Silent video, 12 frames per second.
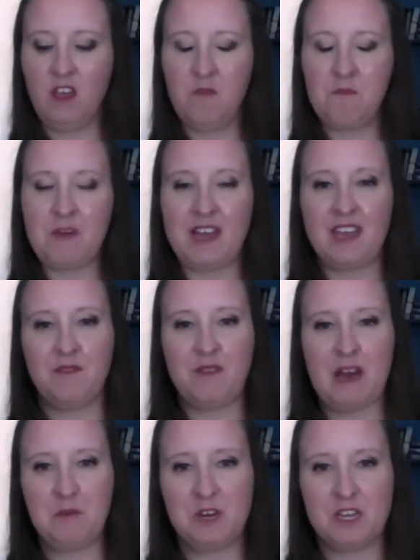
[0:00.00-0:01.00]
My
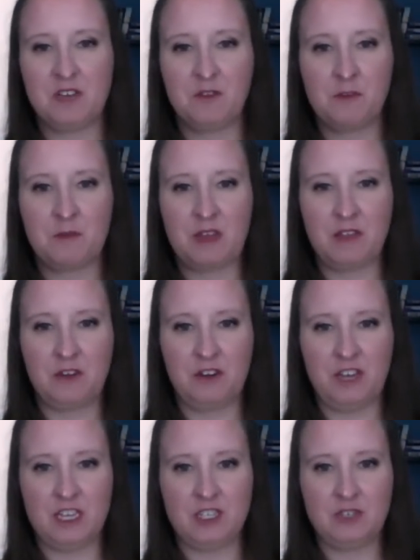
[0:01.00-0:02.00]
fabric for my
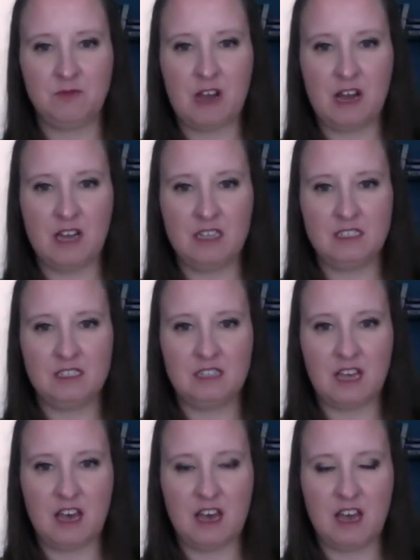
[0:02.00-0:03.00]
30-inch rods
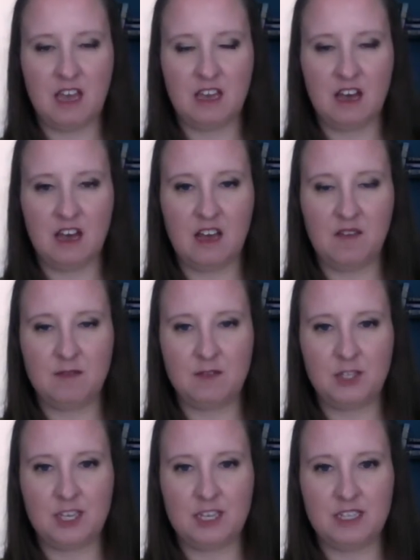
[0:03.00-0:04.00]
that I got from
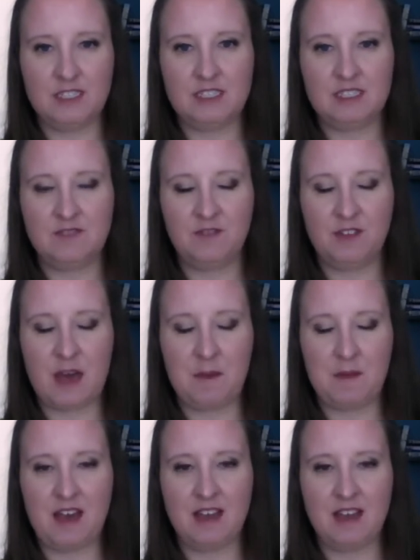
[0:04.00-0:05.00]
Jan's for that
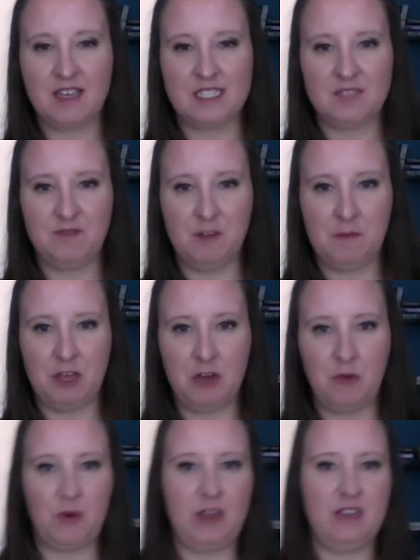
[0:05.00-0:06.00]
bag, it's flamingo
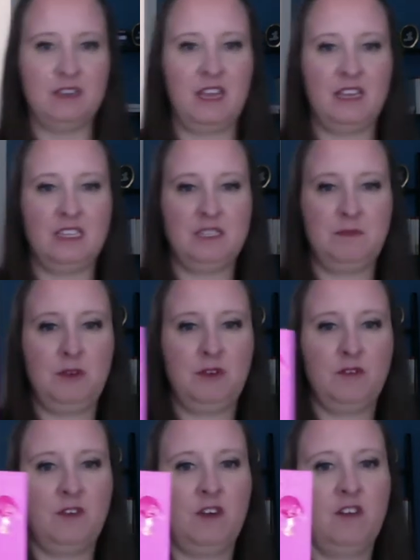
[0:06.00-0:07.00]
print, and it's
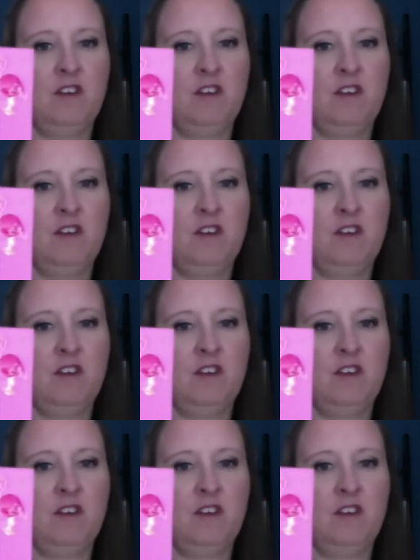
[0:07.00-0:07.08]
beautiful.